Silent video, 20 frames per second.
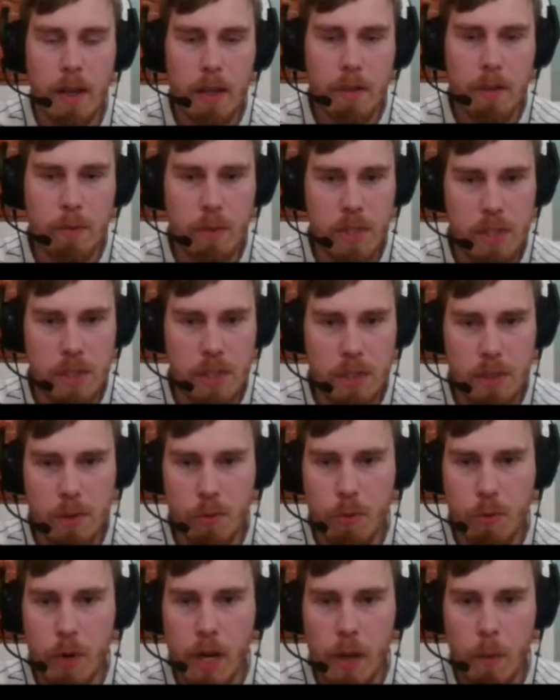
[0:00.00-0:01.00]
which is
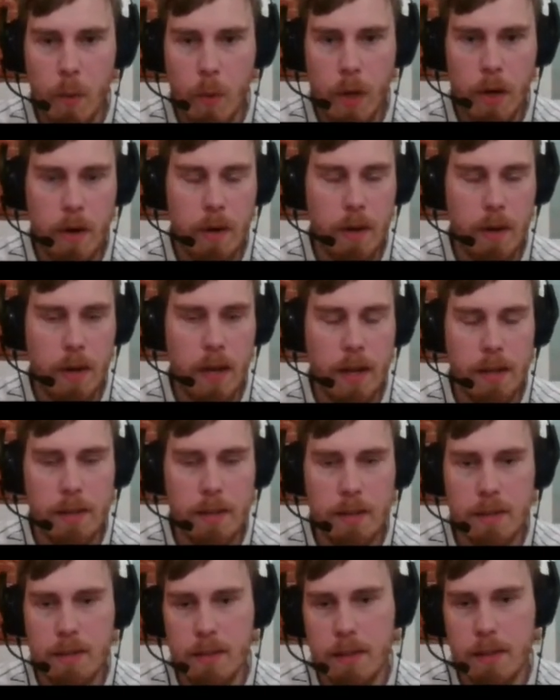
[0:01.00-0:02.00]
really weird, and
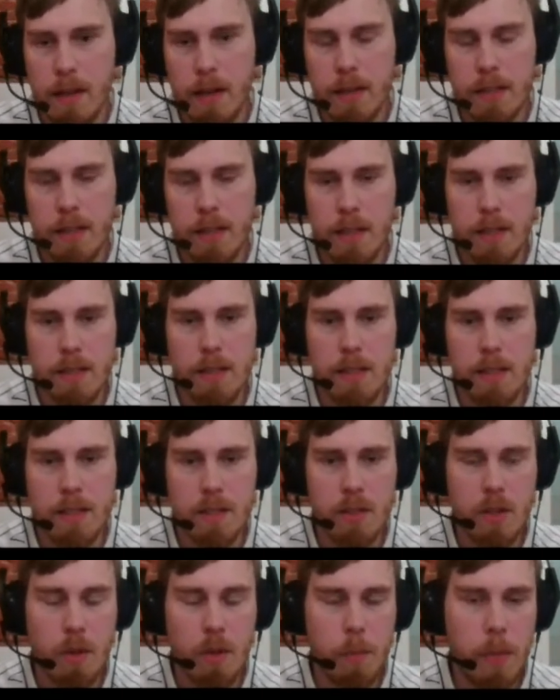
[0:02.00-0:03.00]
it's honestly so
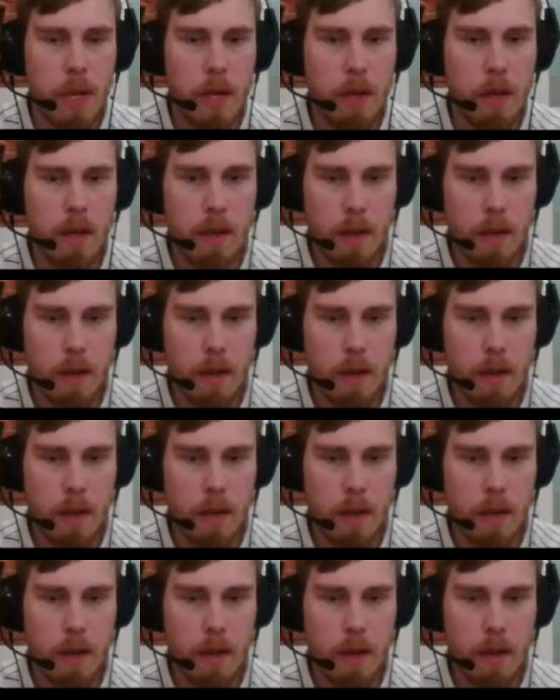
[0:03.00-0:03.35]
stupid.